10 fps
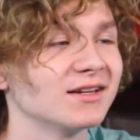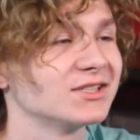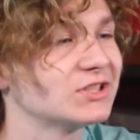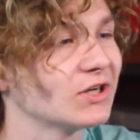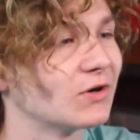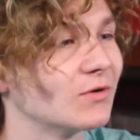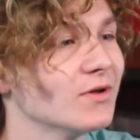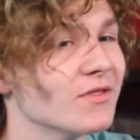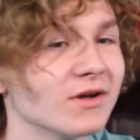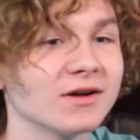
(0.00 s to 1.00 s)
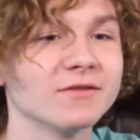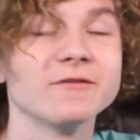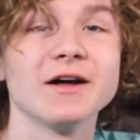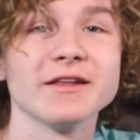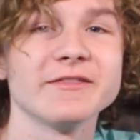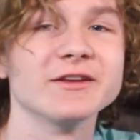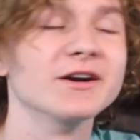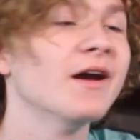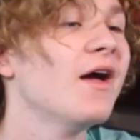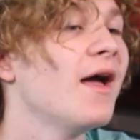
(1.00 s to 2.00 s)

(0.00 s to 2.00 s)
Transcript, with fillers: show, the Fonda Theater,